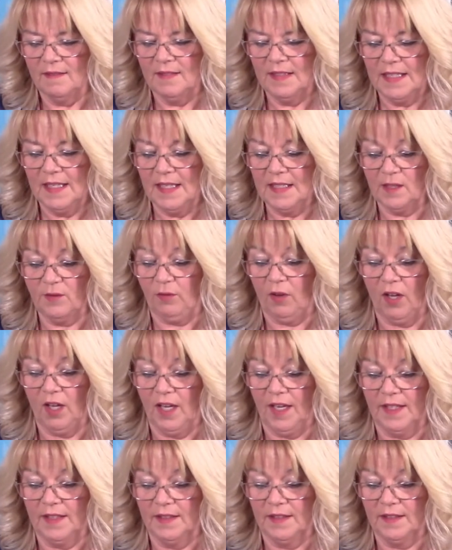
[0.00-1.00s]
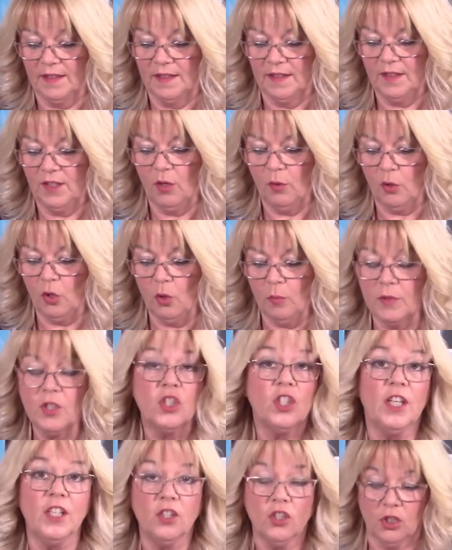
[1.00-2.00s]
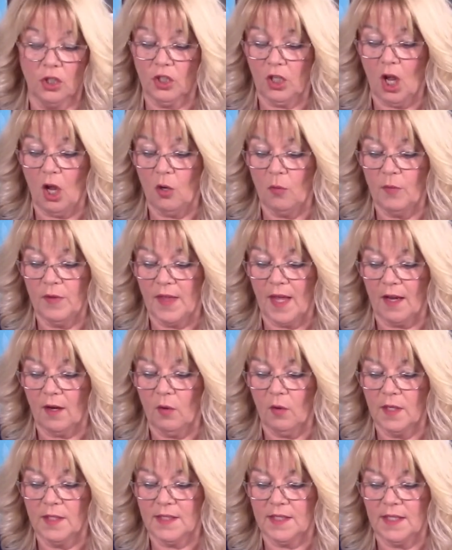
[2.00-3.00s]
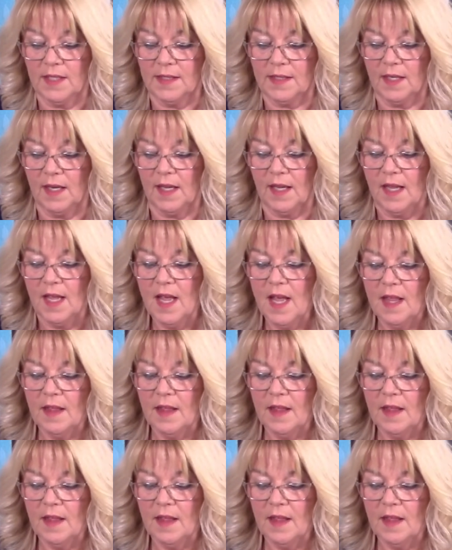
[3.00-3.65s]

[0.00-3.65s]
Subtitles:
It's fine. Your machine should cope with that quite easily.